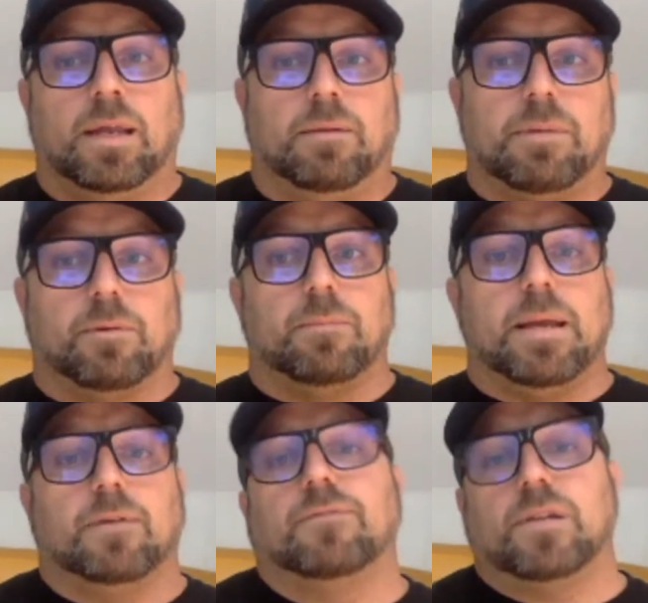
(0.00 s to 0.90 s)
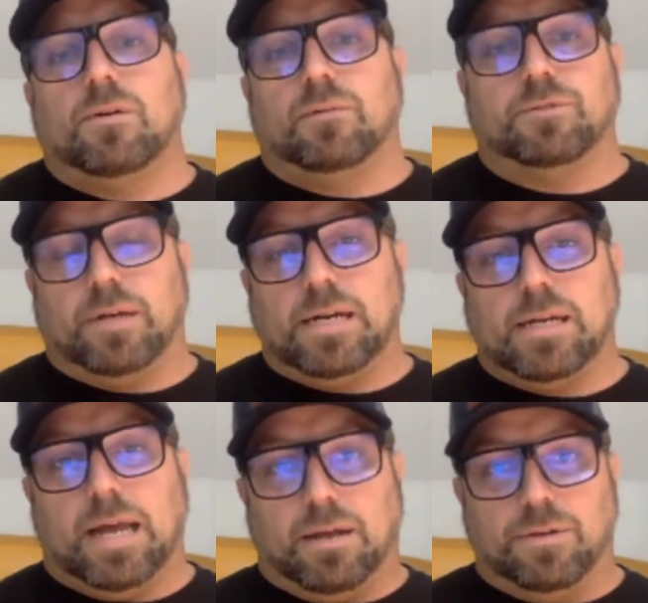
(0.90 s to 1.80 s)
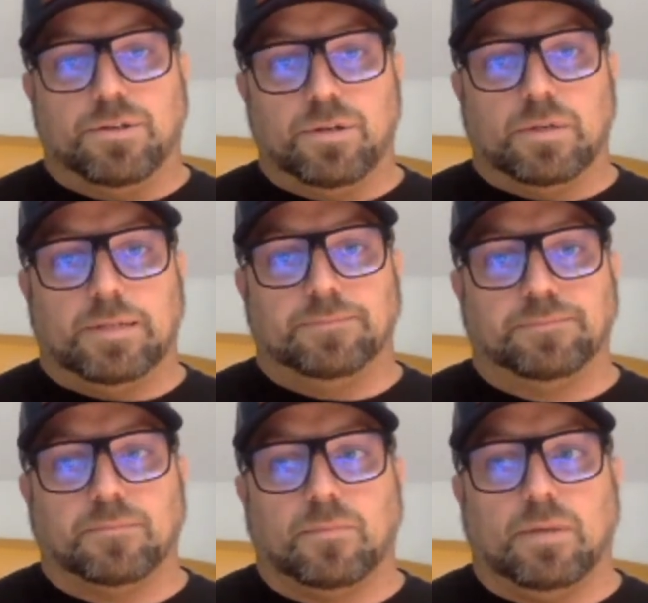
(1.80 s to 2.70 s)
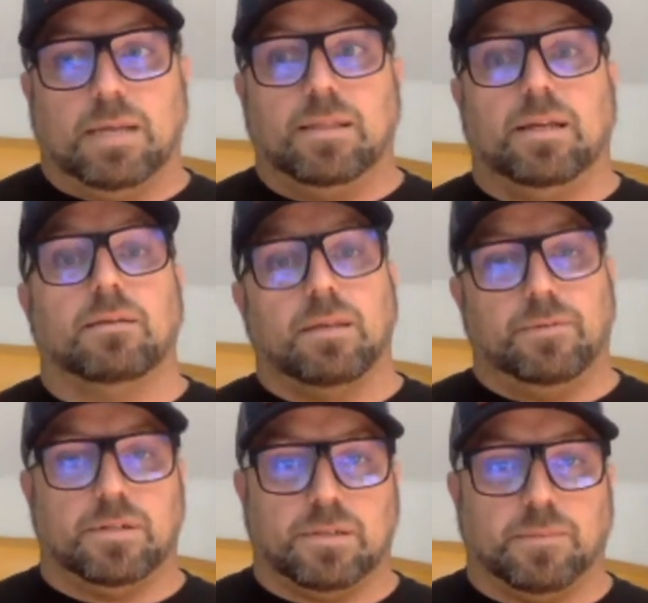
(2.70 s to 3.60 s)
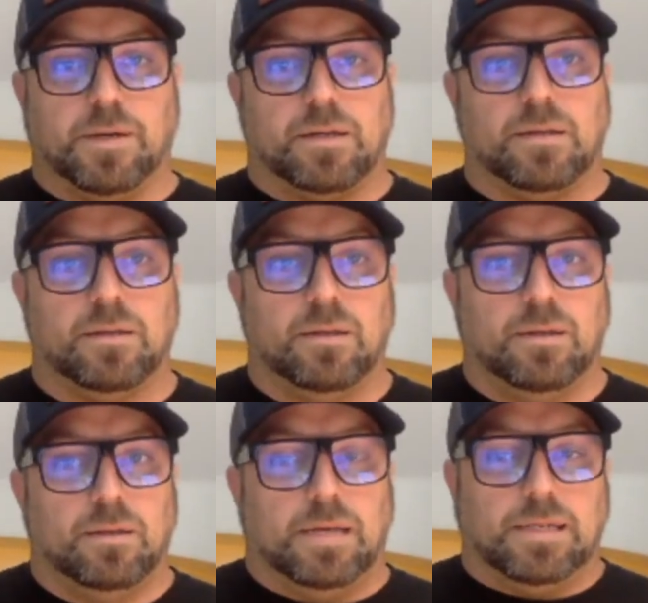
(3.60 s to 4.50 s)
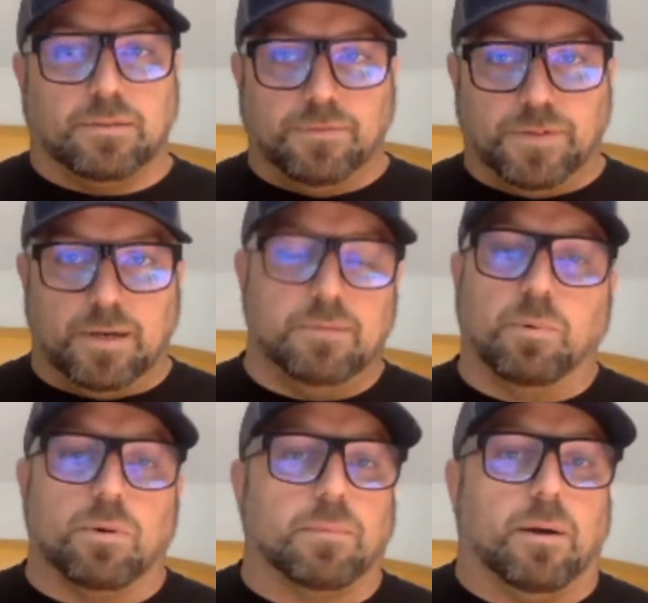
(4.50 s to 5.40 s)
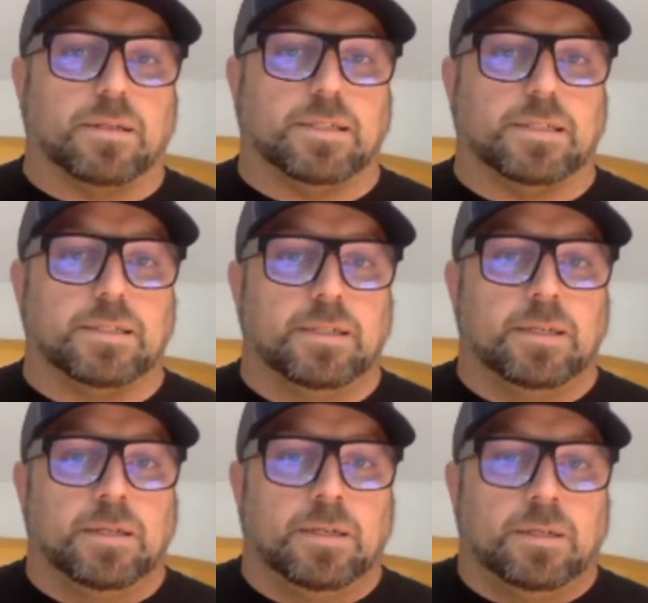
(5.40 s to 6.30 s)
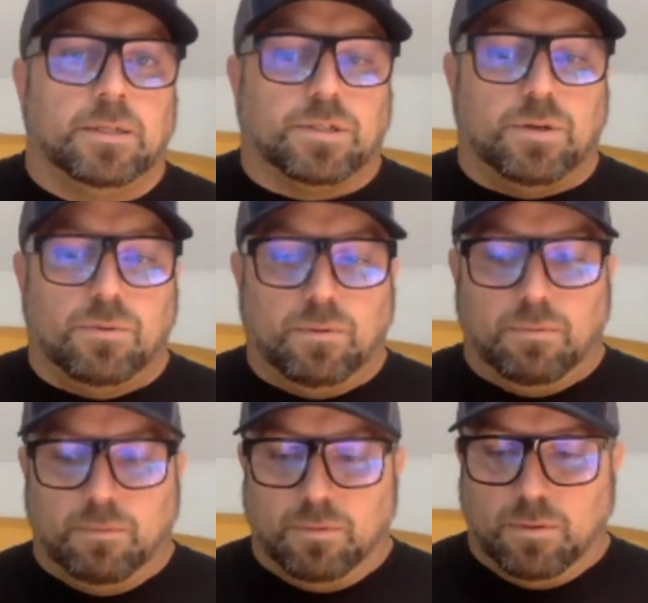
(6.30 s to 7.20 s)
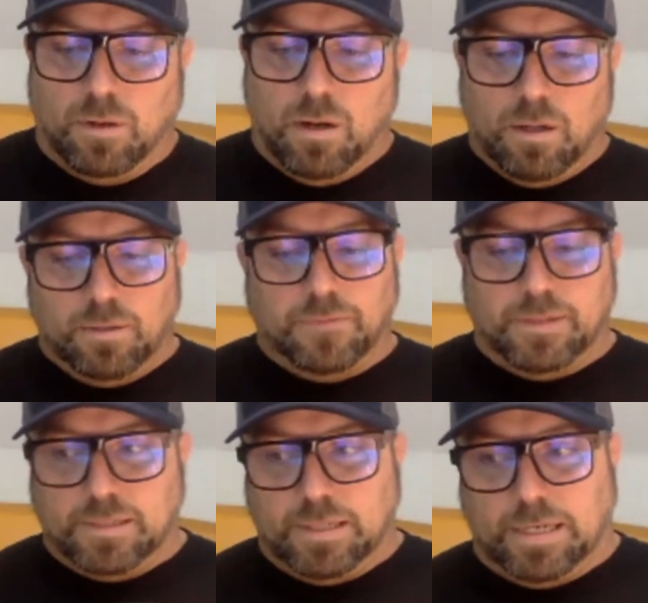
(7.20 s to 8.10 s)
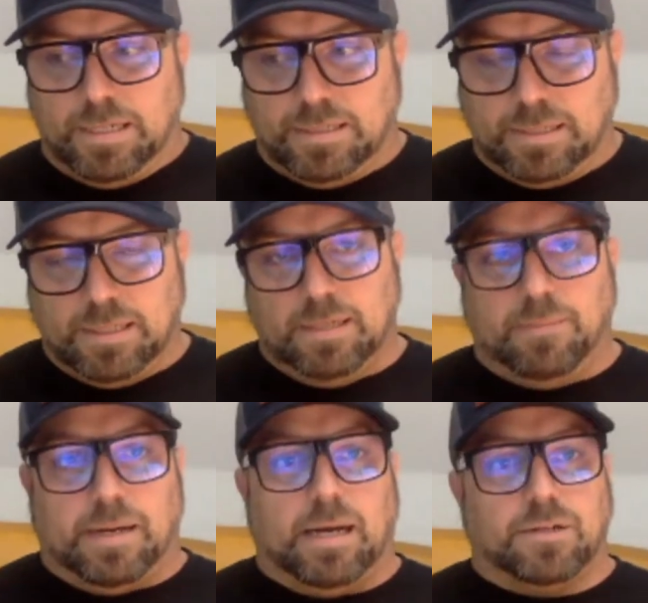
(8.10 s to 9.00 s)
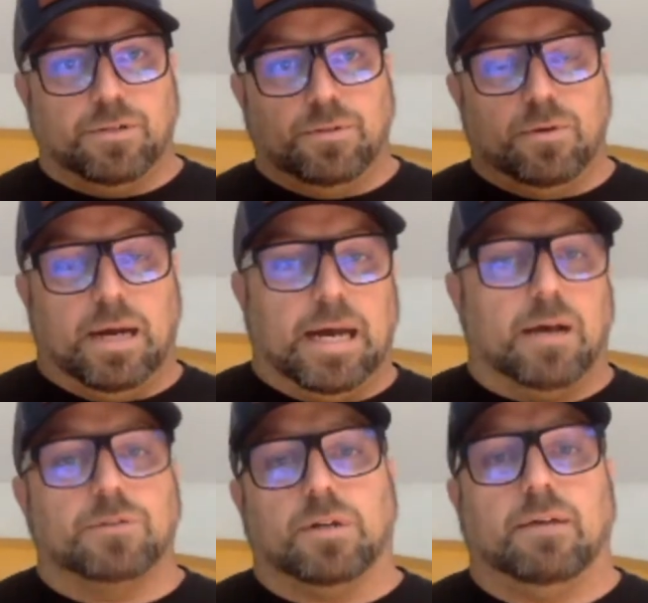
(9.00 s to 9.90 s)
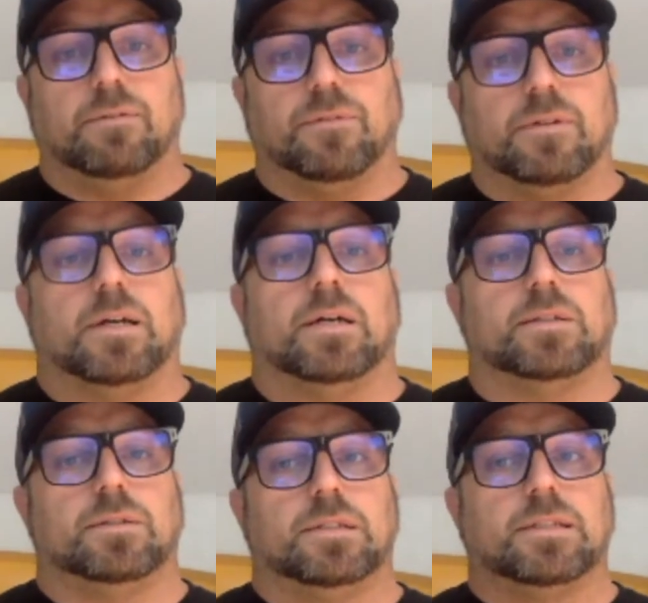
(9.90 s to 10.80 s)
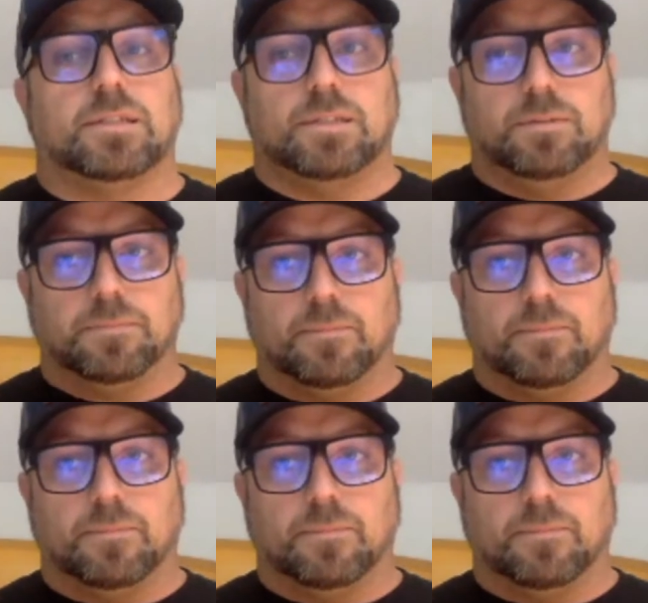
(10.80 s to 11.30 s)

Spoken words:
be able to make a video of training how to do it, and then give it to somebody. That is a very important process. So all of this, guys, is to get back to how driving for dollars is a